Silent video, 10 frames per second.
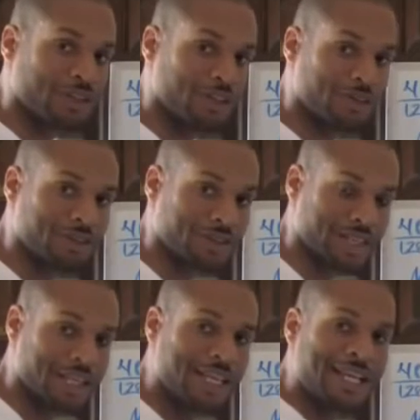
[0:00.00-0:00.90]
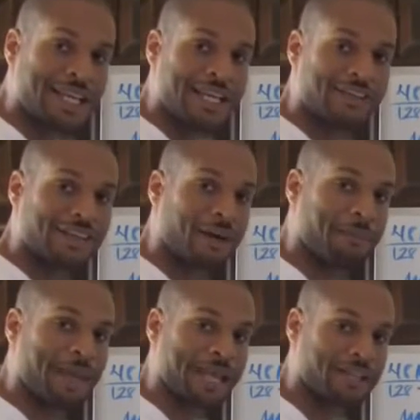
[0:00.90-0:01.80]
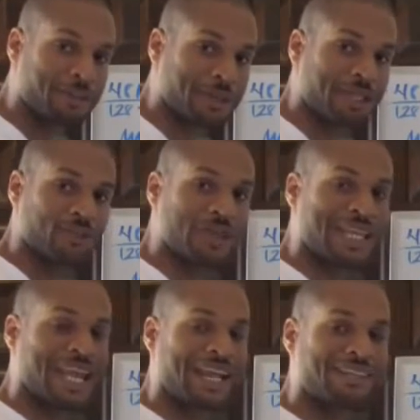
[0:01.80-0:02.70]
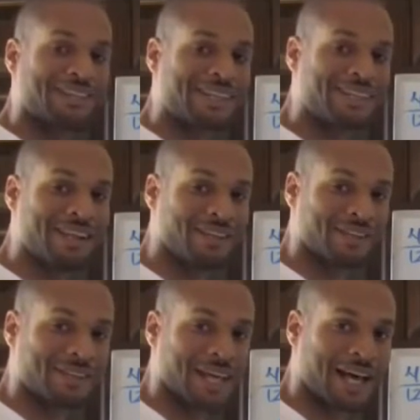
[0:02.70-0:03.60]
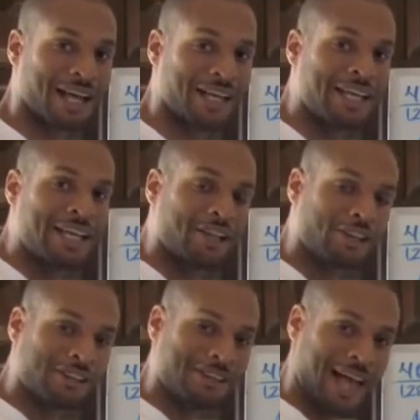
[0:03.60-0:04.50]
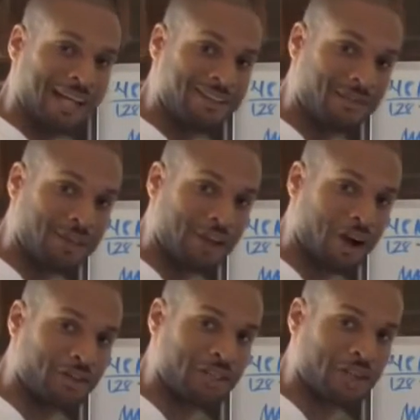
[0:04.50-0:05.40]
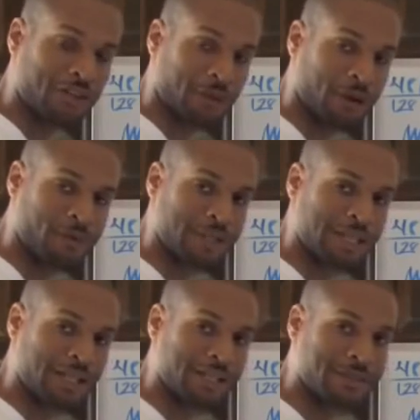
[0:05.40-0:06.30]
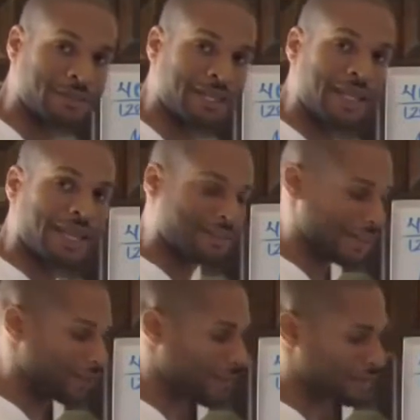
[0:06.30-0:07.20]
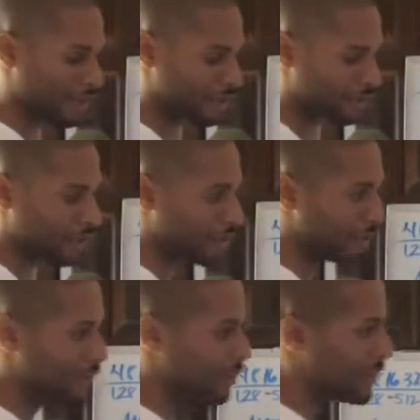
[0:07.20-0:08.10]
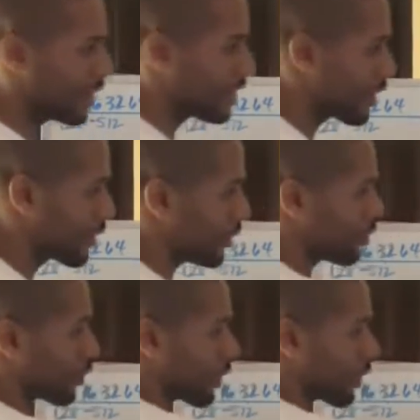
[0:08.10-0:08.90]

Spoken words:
continuously, it's a base because we can't see the other side, the size of it causing a perfect eclipse, etc., etc. So this is none other than